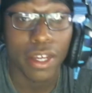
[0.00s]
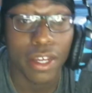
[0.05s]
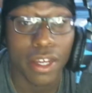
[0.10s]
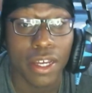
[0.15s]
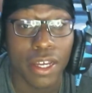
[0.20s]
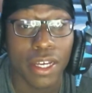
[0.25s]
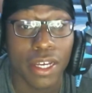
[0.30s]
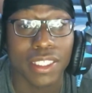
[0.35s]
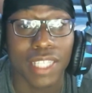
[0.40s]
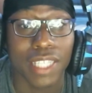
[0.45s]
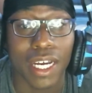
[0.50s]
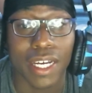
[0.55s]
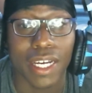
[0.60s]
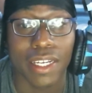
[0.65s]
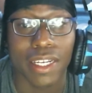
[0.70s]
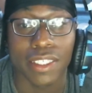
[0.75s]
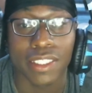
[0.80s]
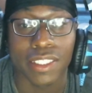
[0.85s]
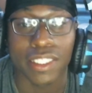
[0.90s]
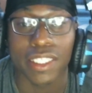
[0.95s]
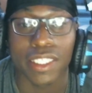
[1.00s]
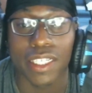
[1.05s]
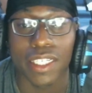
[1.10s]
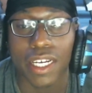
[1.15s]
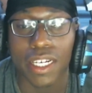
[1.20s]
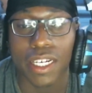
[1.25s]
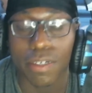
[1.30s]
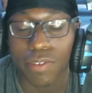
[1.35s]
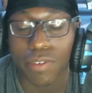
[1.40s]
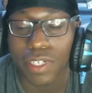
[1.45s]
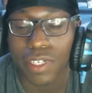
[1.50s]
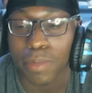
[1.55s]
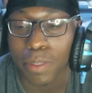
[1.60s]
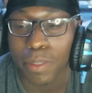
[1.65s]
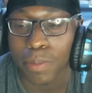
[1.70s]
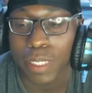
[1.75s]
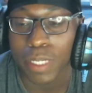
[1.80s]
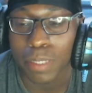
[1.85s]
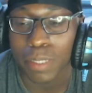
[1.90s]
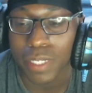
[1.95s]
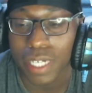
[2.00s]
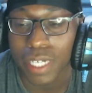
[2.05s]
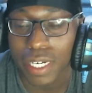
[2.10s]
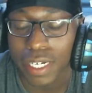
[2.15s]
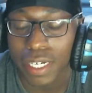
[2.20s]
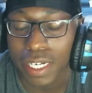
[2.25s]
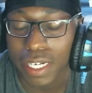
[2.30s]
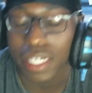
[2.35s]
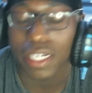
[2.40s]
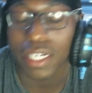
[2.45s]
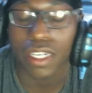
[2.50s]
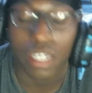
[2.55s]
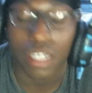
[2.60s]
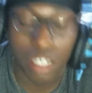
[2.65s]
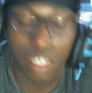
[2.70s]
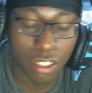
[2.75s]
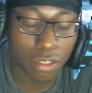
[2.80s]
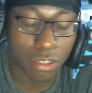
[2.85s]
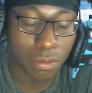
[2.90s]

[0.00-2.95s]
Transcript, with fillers: Cause like legit, it can really be people that need help,